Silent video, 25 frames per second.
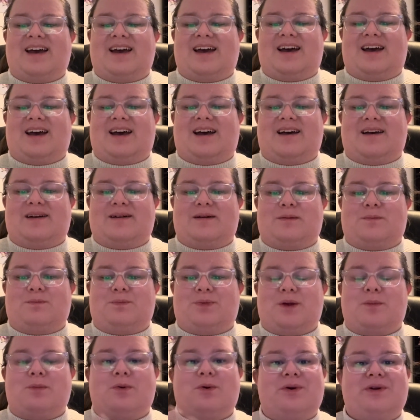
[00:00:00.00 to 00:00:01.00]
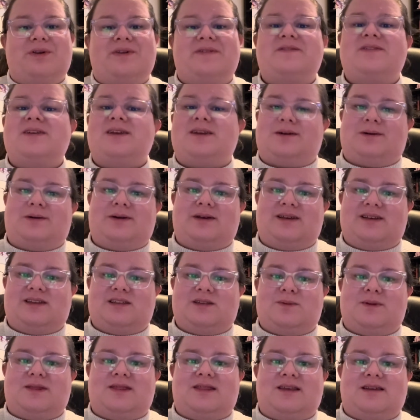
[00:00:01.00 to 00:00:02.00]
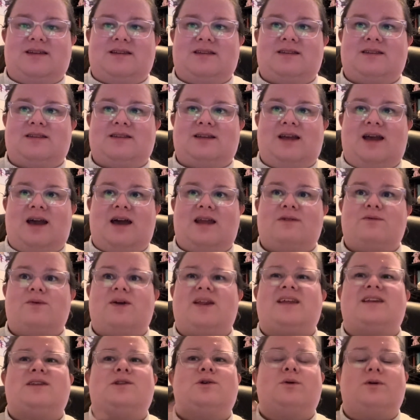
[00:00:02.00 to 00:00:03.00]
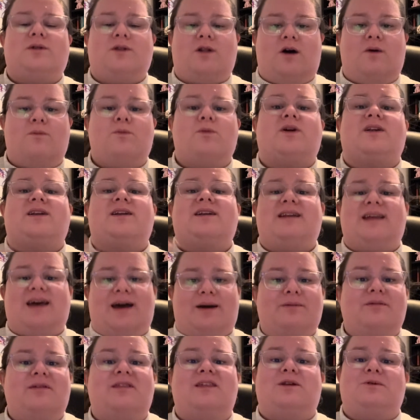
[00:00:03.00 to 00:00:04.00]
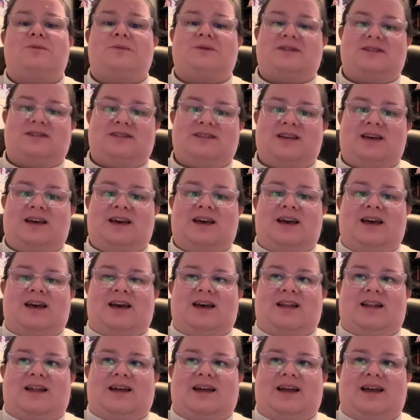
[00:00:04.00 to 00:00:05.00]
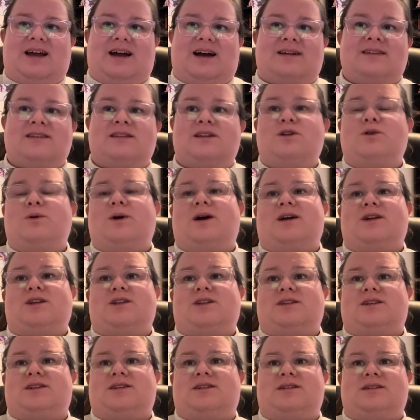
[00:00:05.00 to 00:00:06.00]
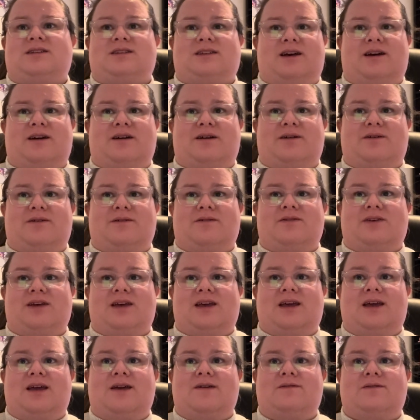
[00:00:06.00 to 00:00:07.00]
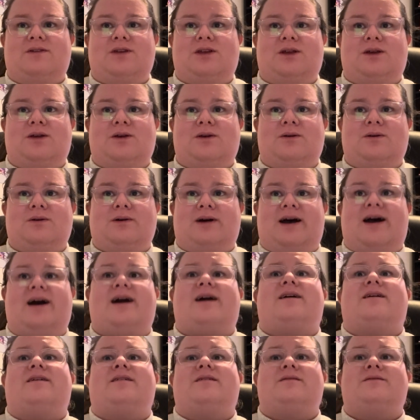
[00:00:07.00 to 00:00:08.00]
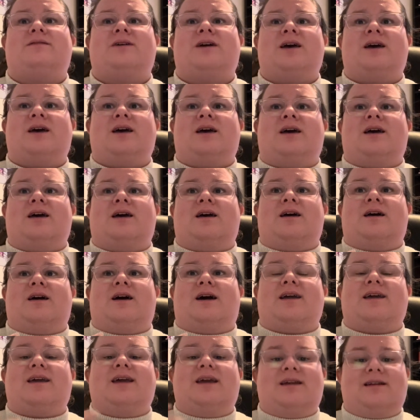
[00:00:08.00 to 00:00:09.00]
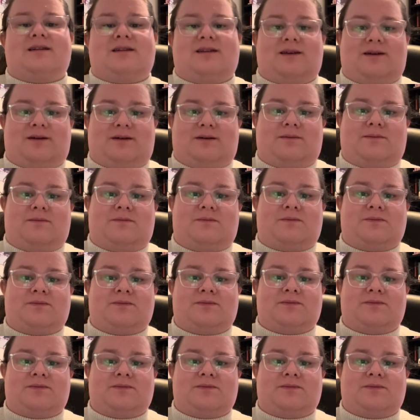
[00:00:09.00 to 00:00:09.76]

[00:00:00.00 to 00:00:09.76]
a point of view is, but this kind of went into a lot more depth and was like asking questions of, if you have a kingdom,